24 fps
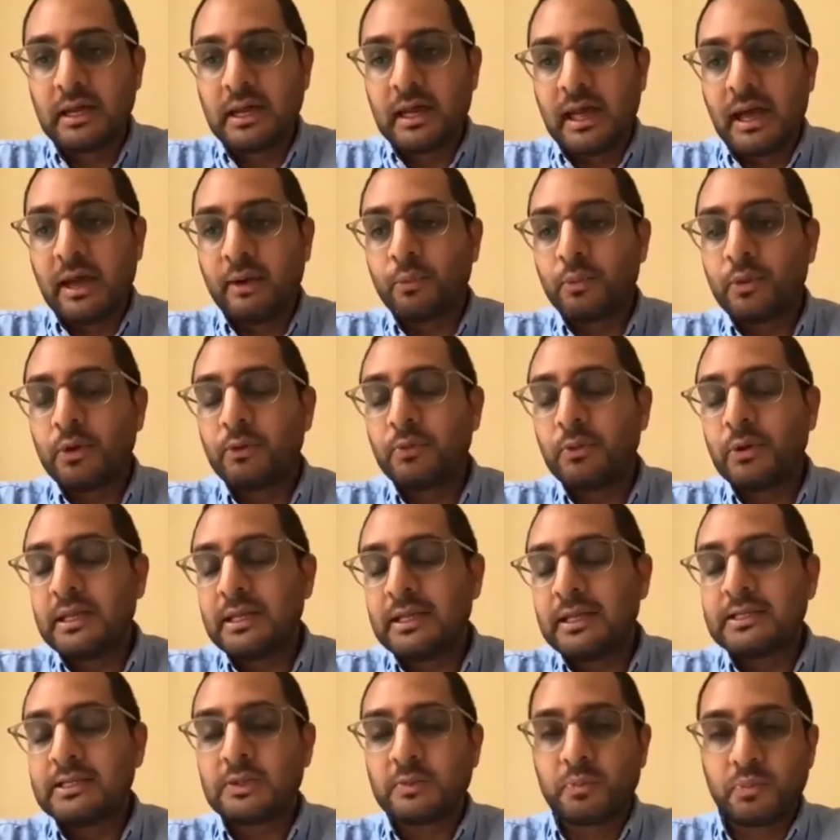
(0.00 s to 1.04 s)
And we really
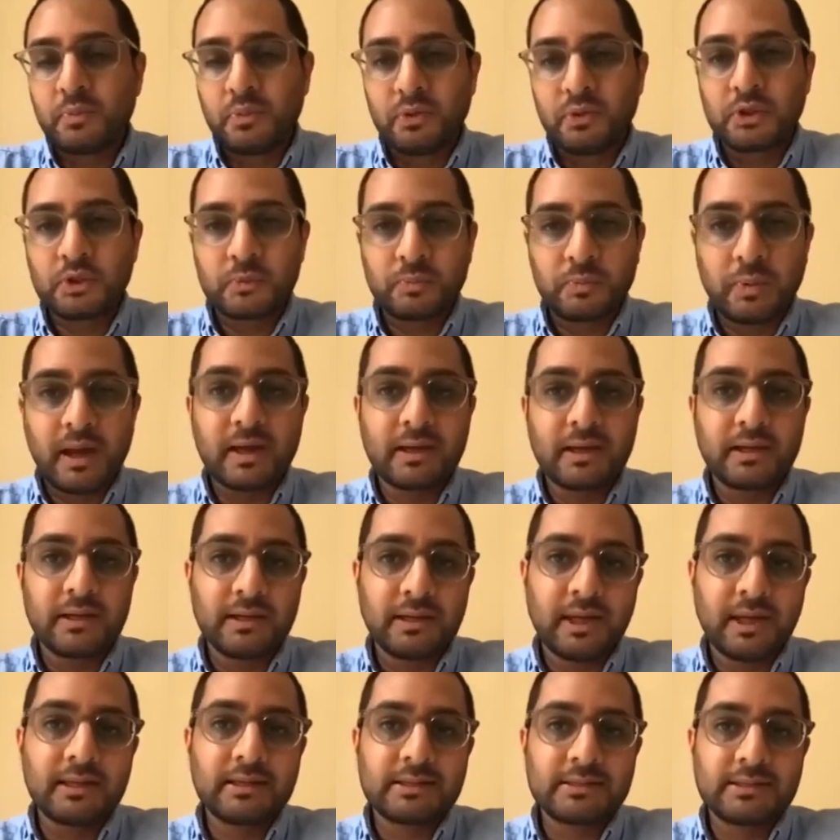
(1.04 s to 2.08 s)
need to push back
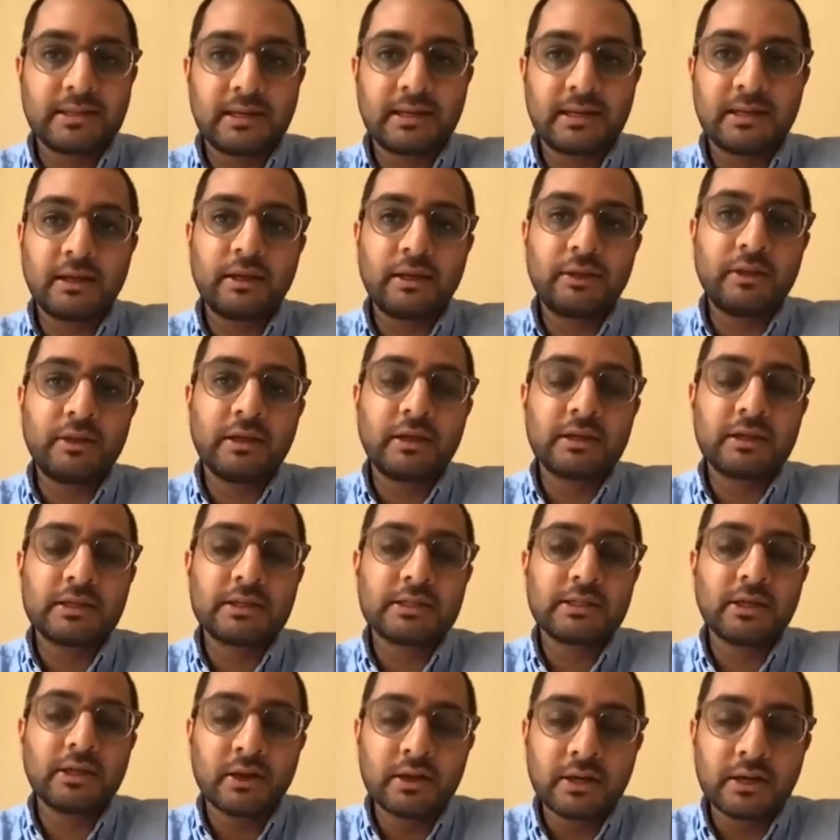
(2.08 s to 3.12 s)
against that. And I think as
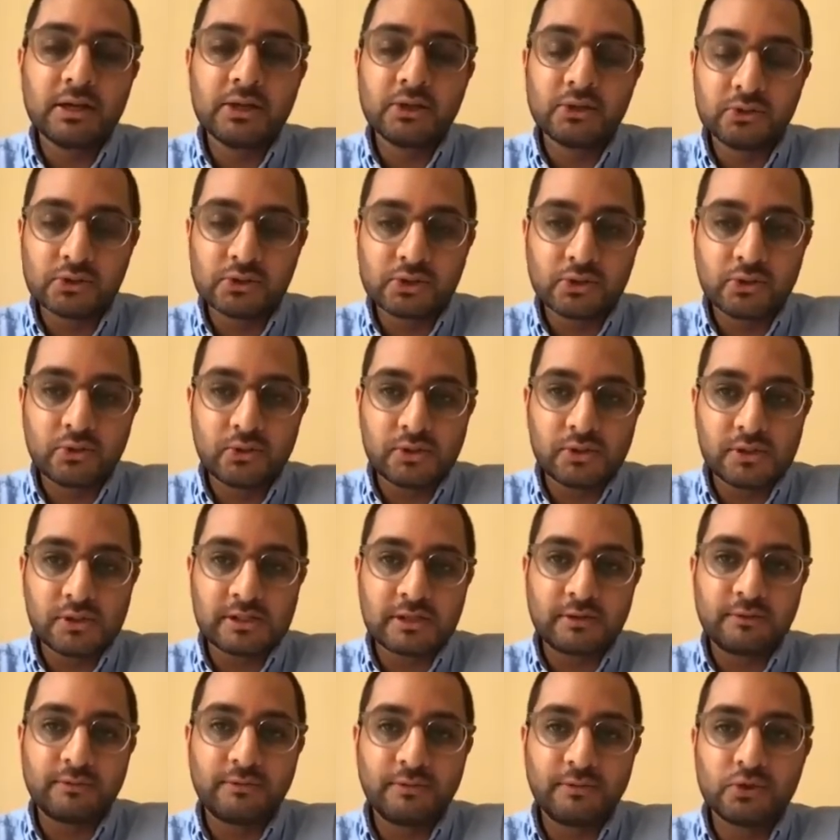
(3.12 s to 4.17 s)
young Hindu students
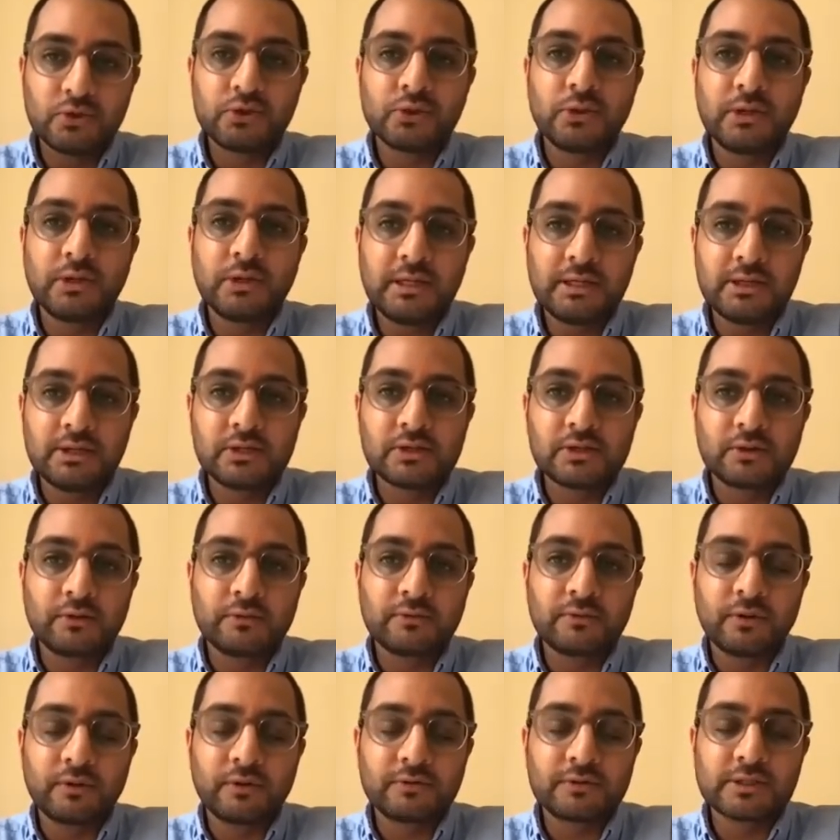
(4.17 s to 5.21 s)
and future leaders
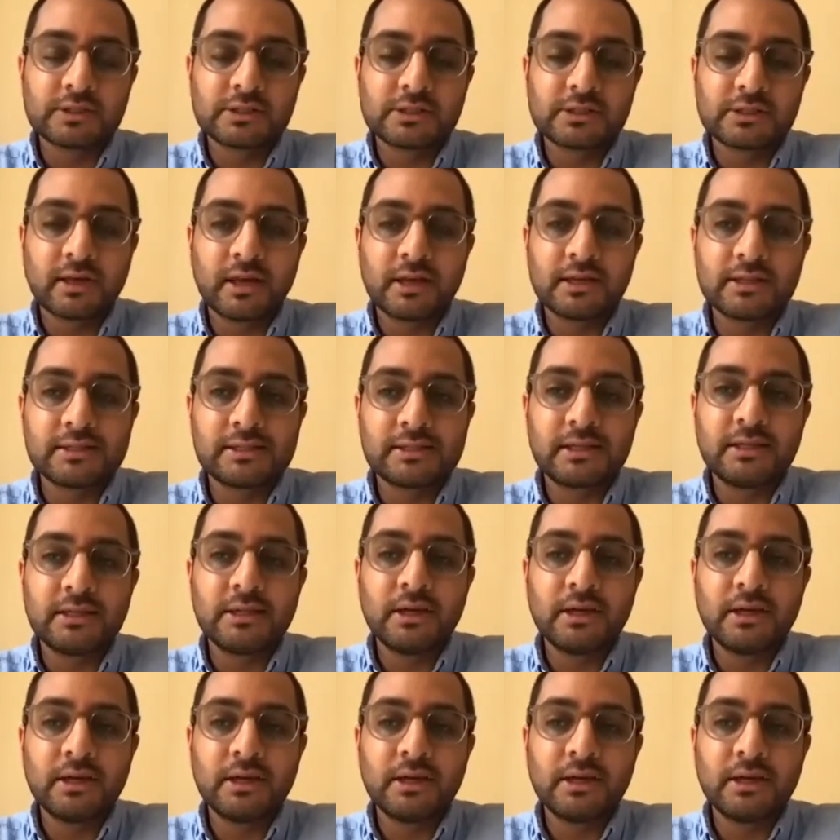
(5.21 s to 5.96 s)
of society,